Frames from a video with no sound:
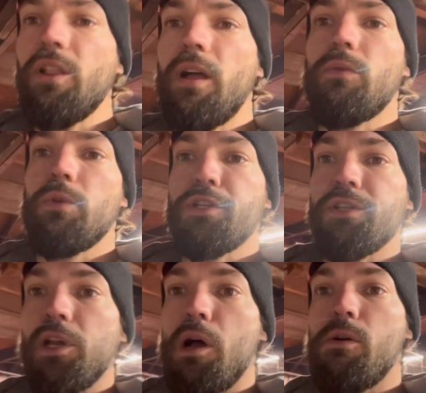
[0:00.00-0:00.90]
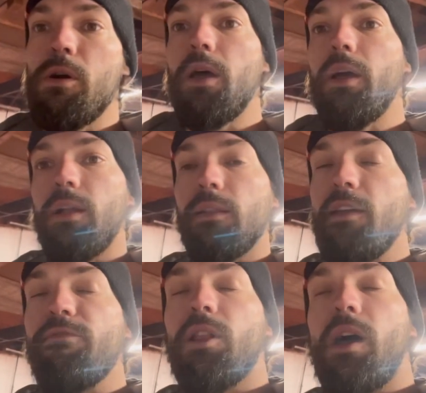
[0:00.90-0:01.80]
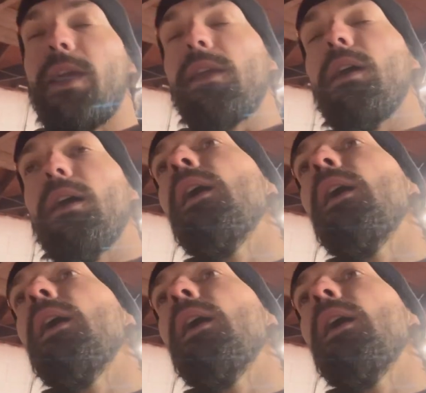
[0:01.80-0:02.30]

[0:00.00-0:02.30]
like what you saw, leave a like,